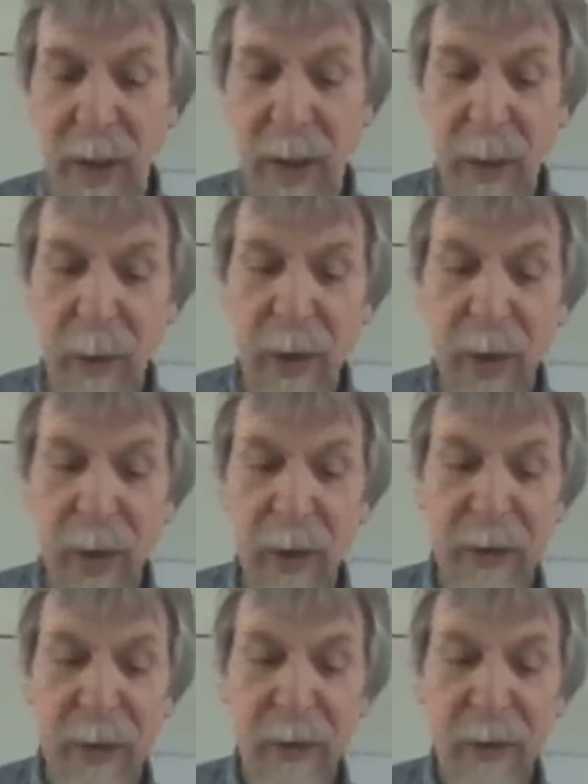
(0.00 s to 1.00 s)
And we know
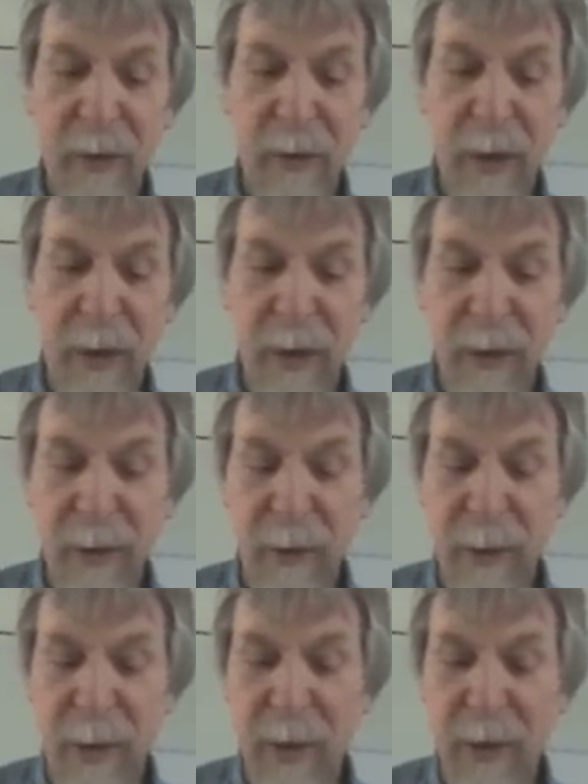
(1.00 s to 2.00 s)
that the circuits that
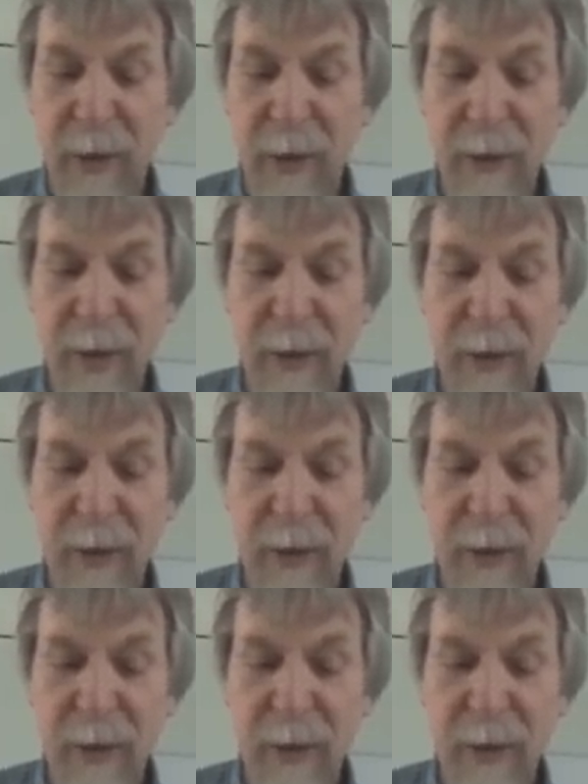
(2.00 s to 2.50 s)
we're using